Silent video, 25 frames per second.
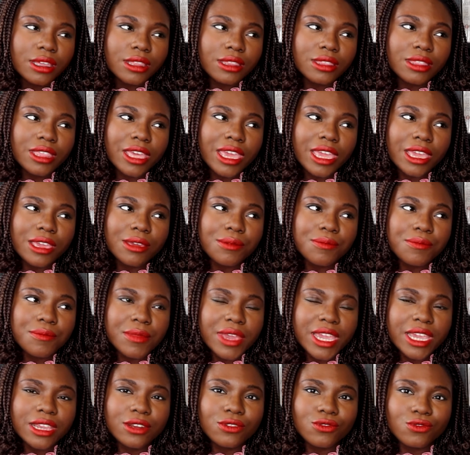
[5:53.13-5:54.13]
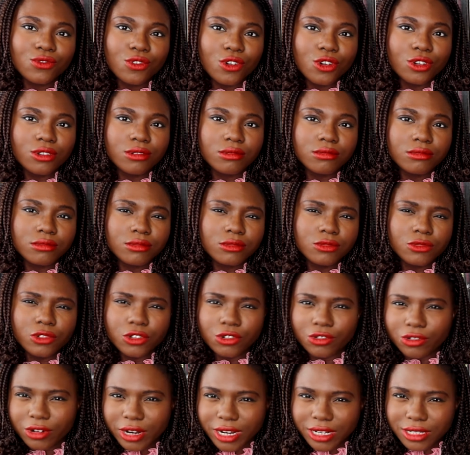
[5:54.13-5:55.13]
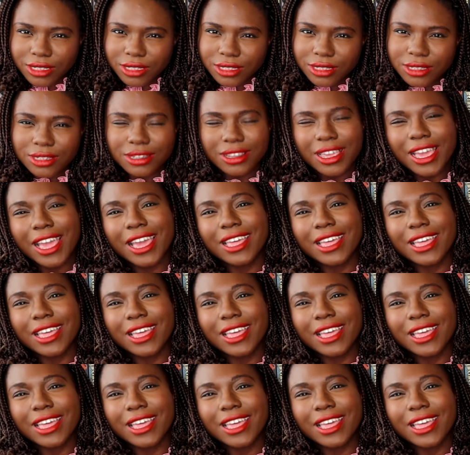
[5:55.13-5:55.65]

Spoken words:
they made Ron regress.